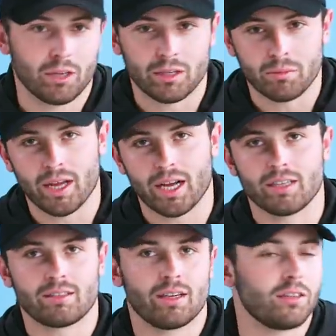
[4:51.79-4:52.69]
I'm laid
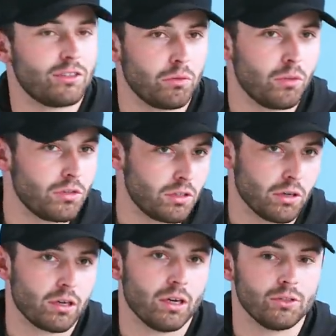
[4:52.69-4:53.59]
back, it's kind of chill music
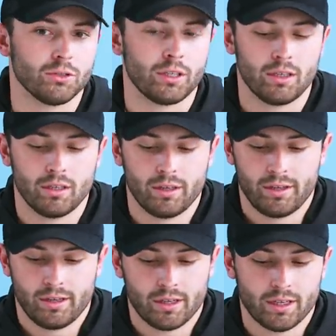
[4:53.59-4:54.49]
or country.
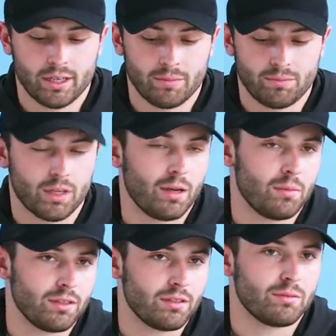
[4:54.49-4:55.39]
Game
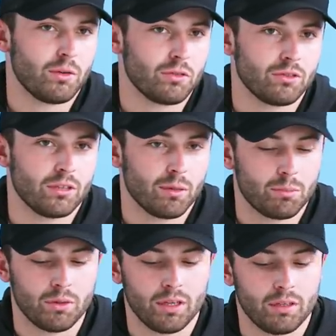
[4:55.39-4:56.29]
days is mostly
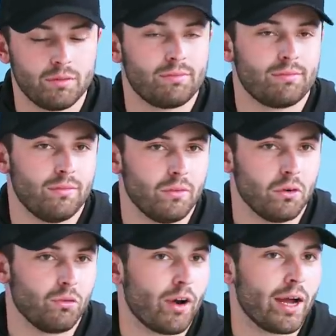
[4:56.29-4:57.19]
upbeat
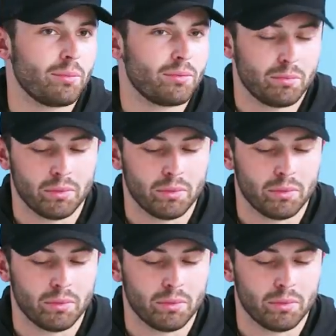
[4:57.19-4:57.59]
or rap,